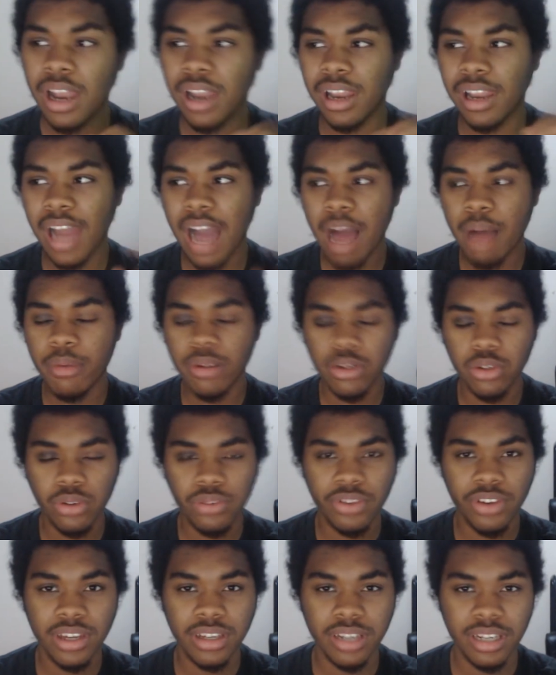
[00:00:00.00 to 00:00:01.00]
Lam, I
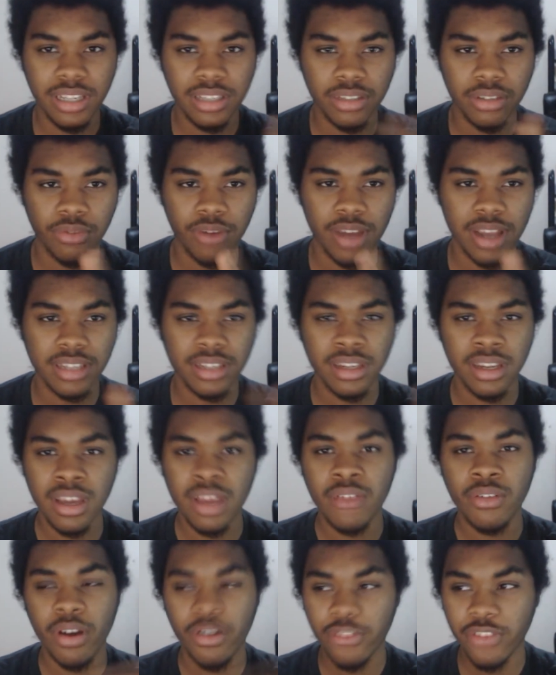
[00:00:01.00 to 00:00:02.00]
do think, needs a rest.
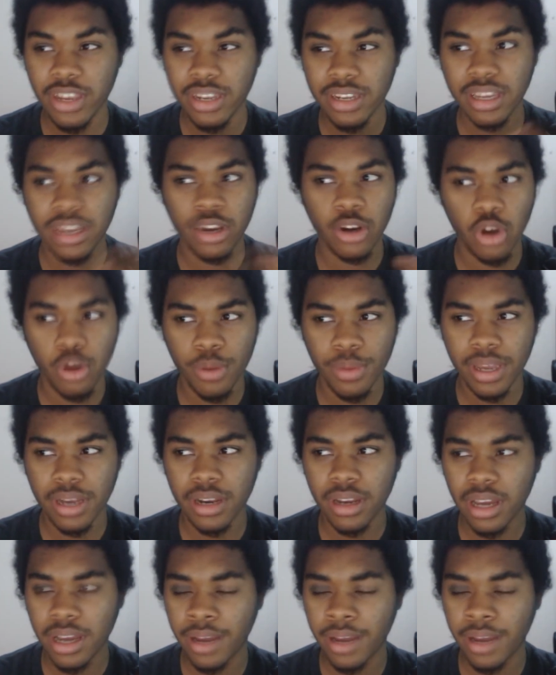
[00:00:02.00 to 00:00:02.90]
Rafinha can come in.